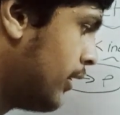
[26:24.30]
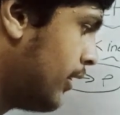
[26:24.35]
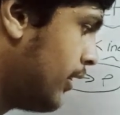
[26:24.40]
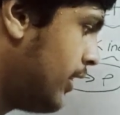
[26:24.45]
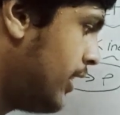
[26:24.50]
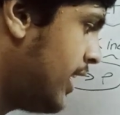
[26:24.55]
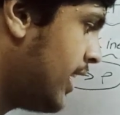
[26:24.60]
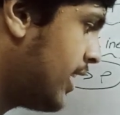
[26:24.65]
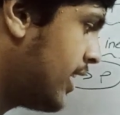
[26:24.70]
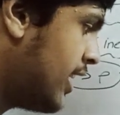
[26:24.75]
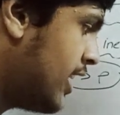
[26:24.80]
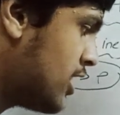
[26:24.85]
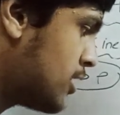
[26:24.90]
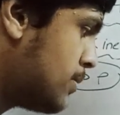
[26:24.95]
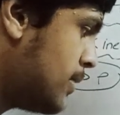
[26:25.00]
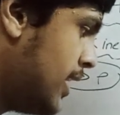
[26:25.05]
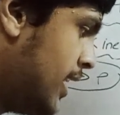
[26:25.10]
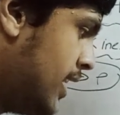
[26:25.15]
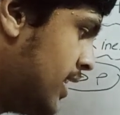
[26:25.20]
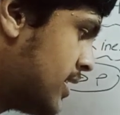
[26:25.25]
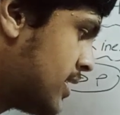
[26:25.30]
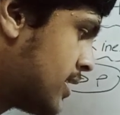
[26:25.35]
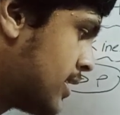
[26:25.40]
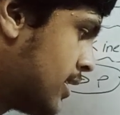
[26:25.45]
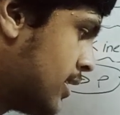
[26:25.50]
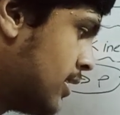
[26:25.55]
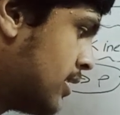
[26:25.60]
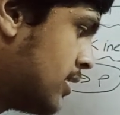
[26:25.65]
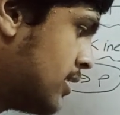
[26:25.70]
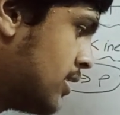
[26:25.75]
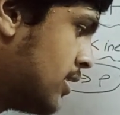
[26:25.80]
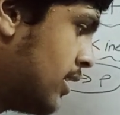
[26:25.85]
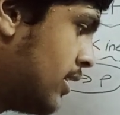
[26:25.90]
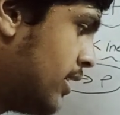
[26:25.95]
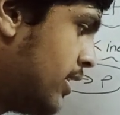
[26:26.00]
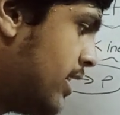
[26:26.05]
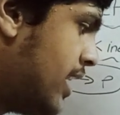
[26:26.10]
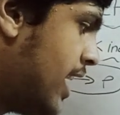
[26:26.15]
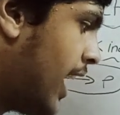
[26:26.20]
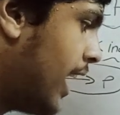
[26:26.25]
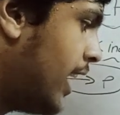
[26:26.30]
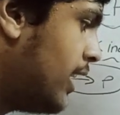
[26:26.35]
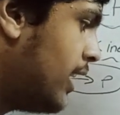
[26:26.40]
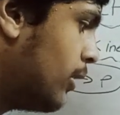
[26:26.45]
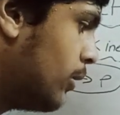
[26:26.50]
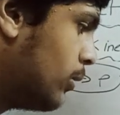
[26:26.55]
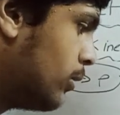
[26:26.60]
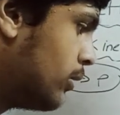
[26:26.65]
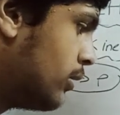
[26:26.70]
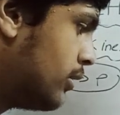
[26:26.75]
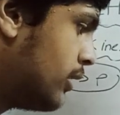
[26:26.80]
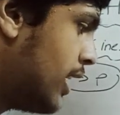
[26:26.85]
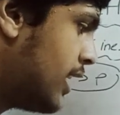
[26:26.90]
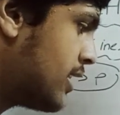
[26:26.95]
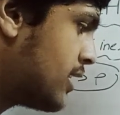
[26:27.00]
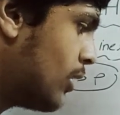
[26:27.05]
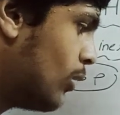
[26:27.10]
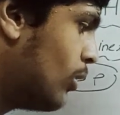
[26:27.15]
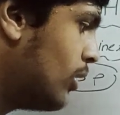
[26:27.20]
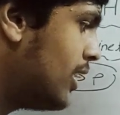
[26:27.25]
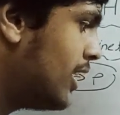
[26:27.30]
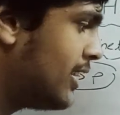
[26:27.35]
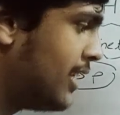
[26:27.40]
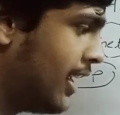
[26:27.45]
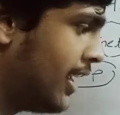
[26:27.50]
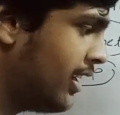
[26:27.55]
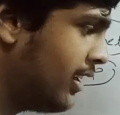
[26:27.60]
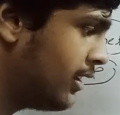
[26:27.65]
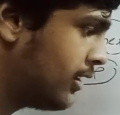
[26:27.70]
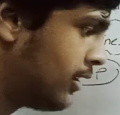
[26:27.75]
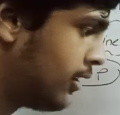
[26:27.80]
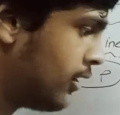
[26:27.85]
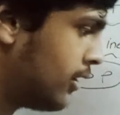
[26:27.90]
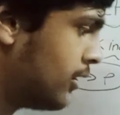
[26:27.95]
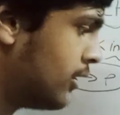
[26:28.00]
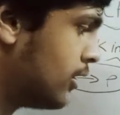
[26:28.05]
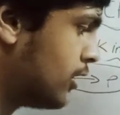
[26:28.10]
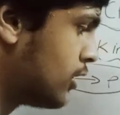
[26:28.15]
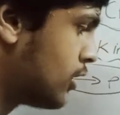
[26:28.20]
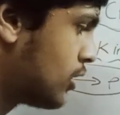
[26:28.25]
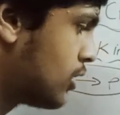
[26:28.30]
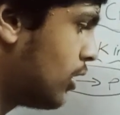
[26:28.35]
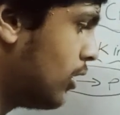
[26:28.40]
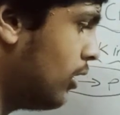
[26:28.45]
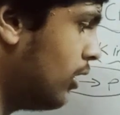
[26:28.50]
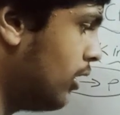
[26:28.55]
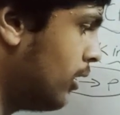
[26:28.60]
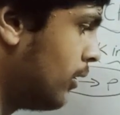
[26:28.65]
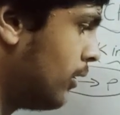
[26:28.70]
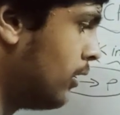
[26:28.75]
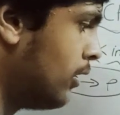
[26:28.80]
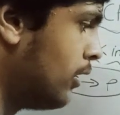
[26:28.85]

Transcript: decrease means negative. That is the only thing. So